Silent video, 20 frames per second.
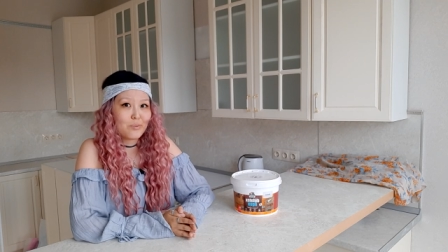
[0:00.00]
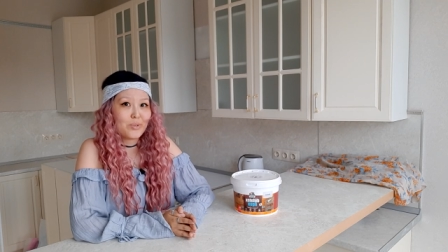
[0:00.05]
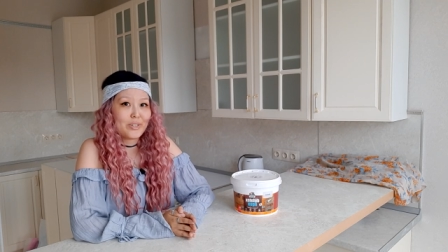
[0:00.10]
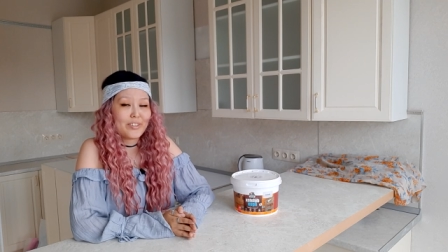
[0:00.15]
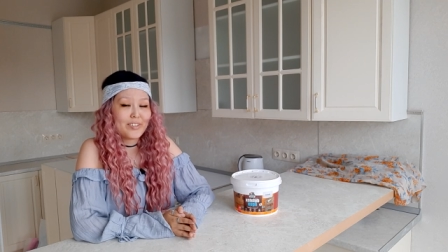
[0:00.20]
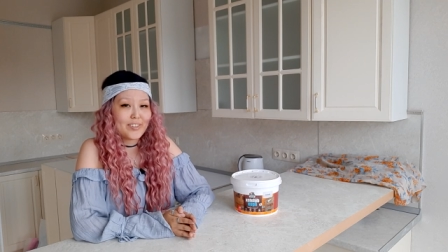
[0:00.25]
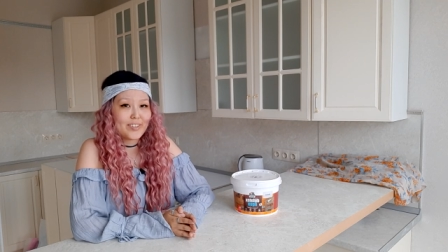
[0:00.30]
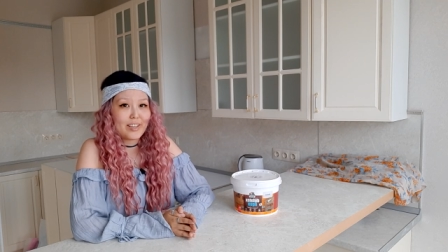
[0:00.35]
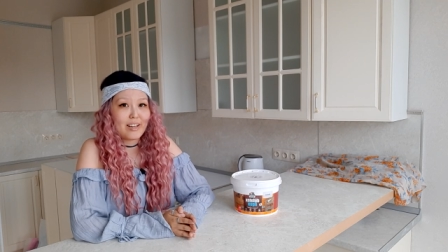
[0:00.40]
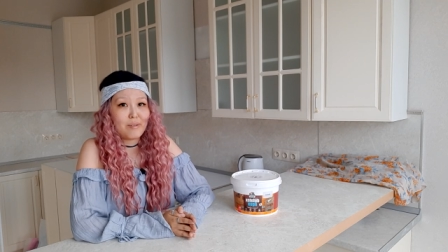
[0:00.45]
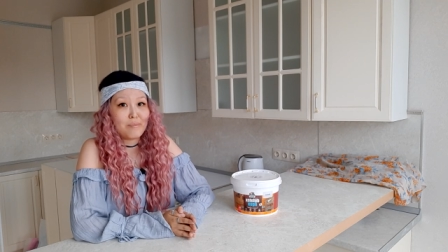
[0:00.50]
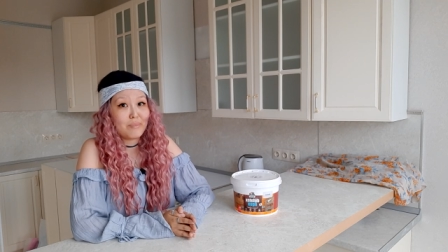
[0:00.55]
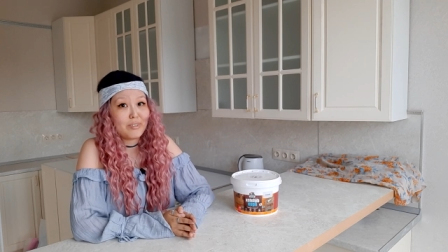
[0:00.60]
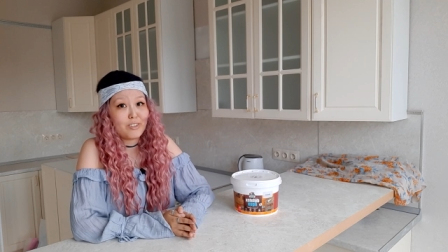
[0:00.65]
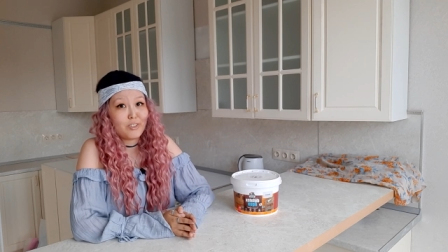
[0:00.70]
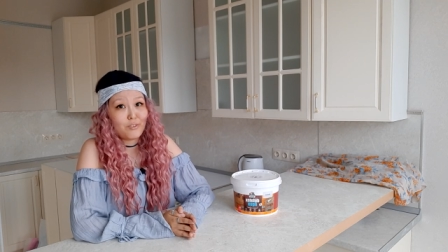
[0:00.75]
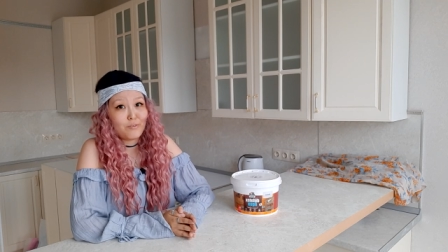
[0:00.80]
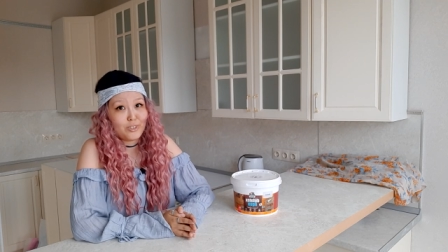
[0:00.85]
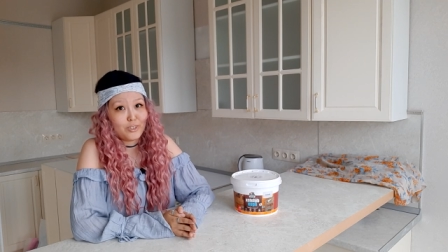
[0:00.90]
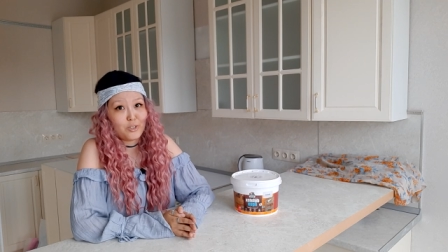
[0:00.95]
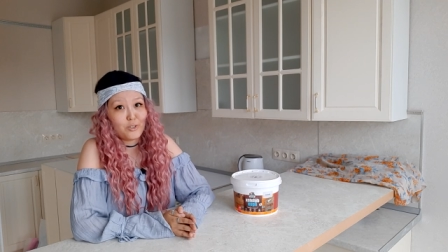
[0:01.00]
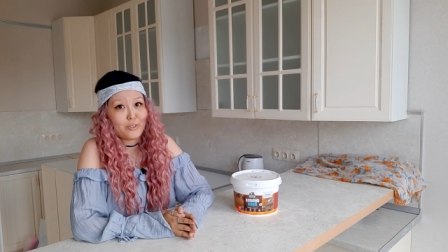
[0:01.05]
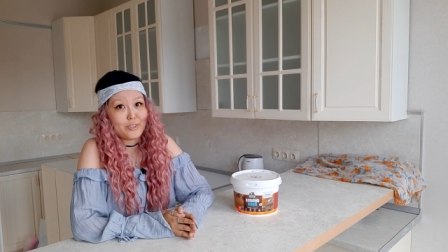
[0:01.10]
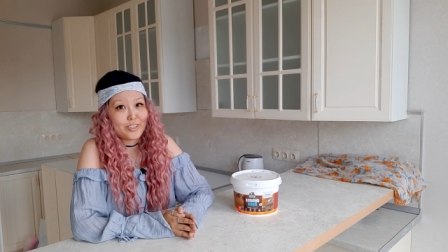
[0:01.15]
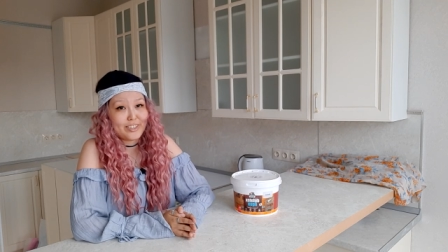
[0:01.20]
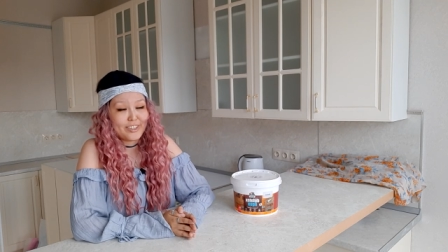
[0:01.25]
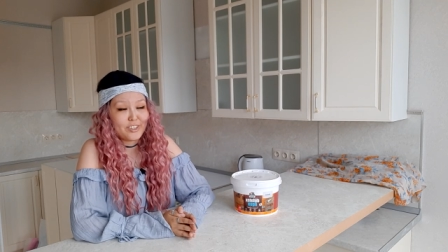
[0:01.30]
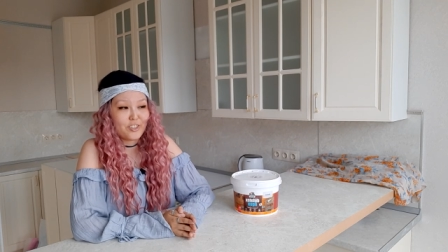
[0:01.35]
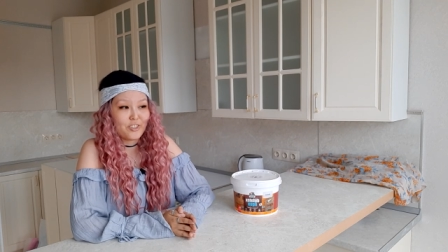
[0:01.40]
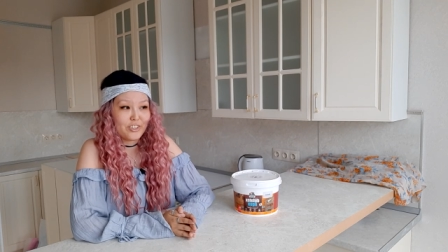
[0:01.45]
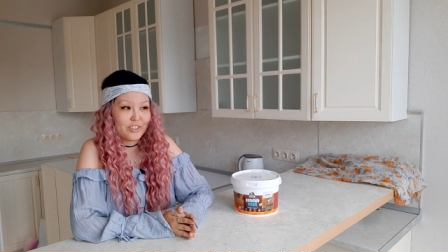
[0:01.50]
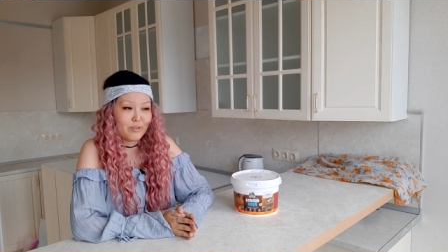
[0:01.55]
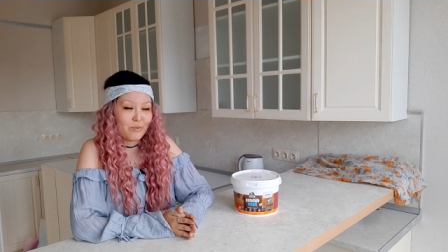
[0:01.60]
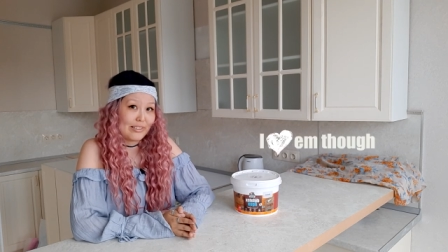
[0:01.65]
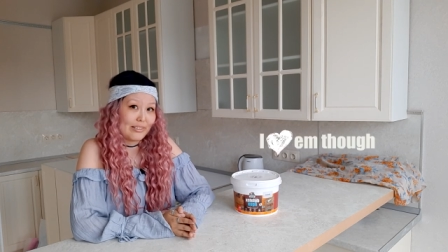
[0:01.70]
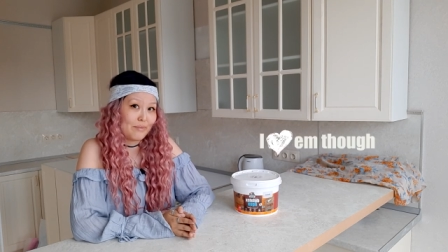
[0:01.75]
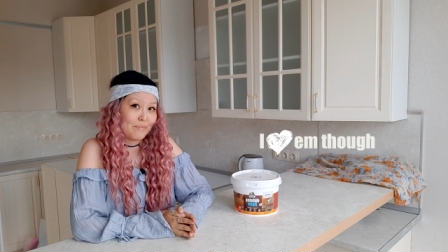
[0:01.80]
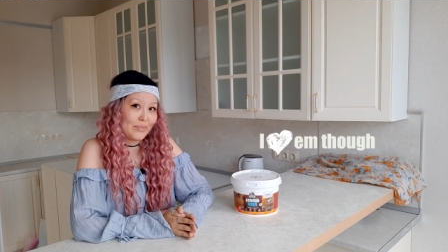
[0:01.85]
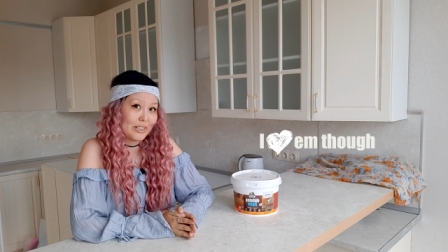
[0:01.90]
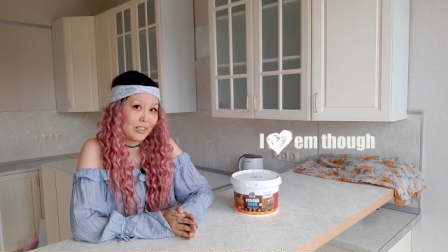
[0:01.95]
with some individuals I share
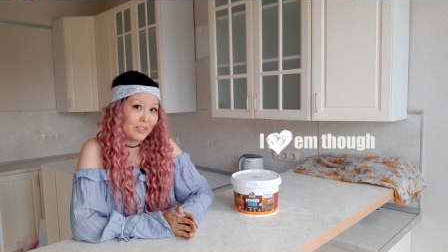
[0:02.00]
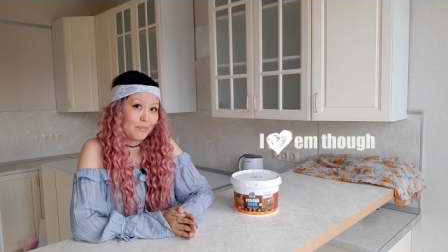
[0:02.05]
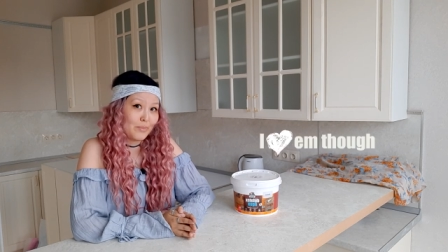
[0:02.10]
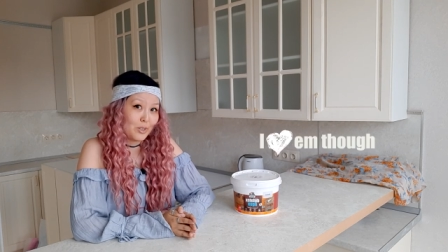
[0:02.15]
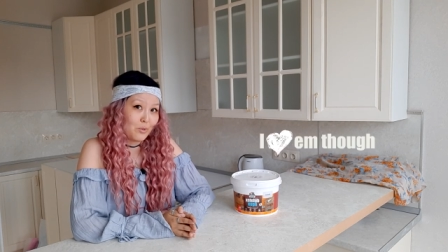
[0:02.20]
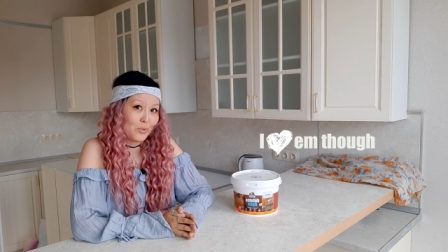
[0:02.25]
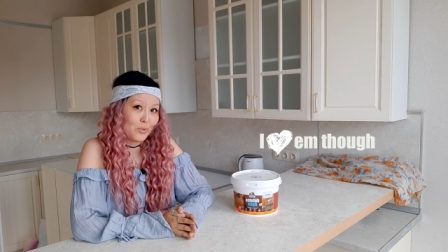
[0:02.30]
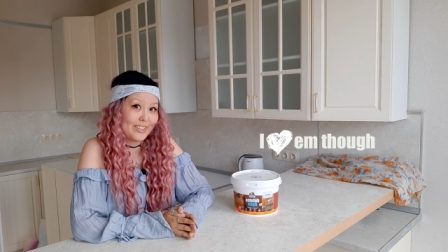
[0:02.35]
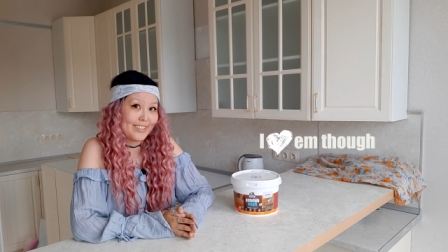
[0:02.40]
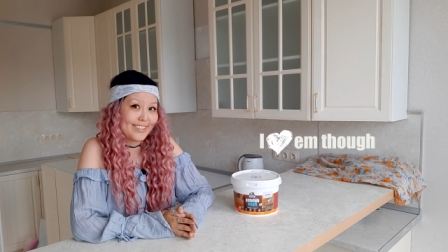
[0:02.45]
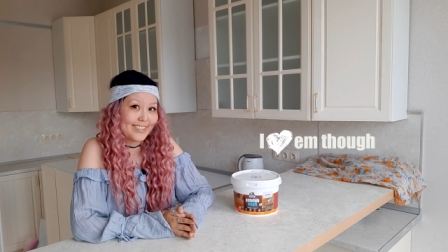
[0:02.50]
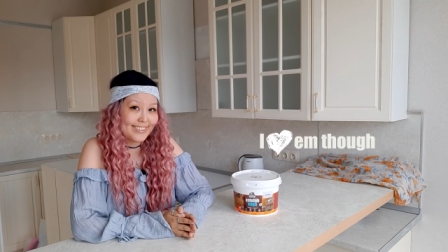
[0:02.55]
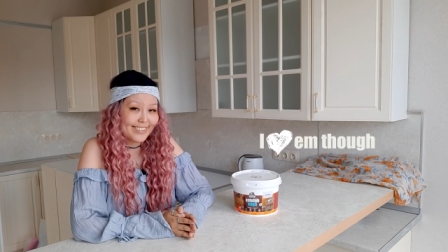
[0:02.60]
this apartment with.